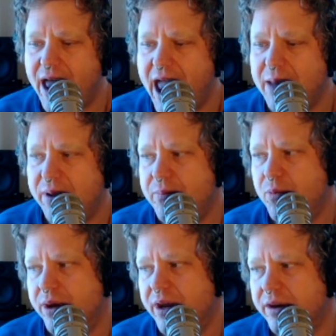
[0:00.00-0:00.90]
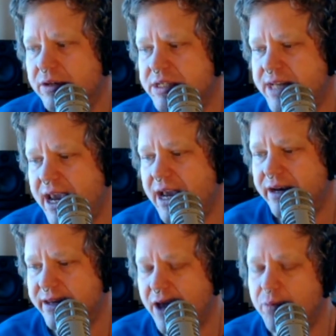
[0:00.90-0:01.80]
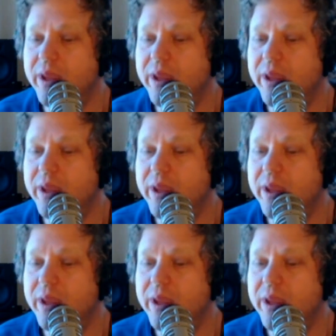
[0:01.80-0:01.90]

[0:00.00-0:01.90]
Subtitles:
and people would understand that we